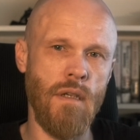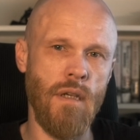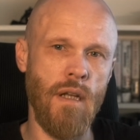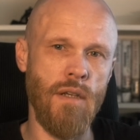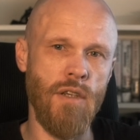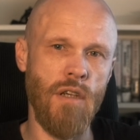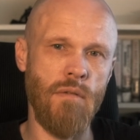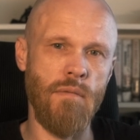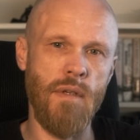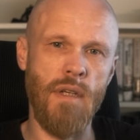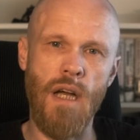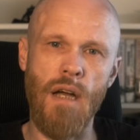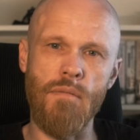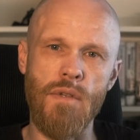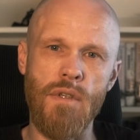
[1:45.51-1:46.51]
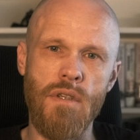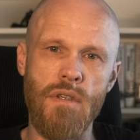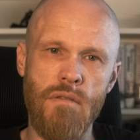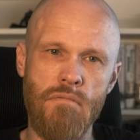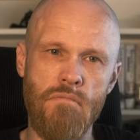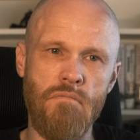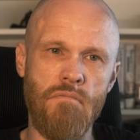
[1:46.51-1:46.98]
and she
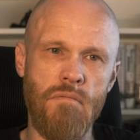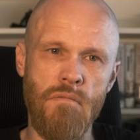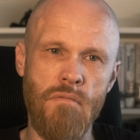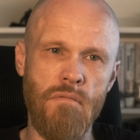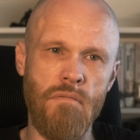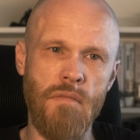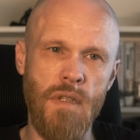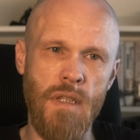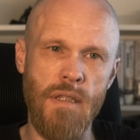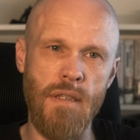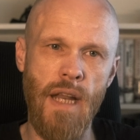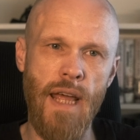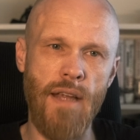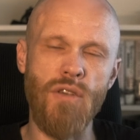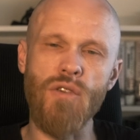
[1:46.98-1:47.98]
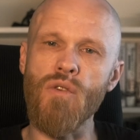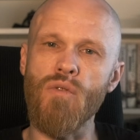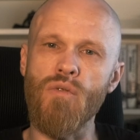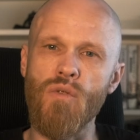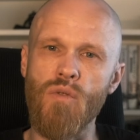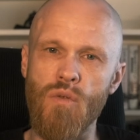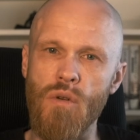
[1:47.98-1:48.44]
becomes less
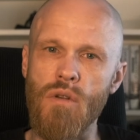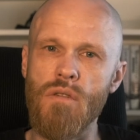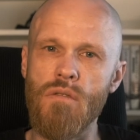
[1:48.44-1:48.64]
cruel.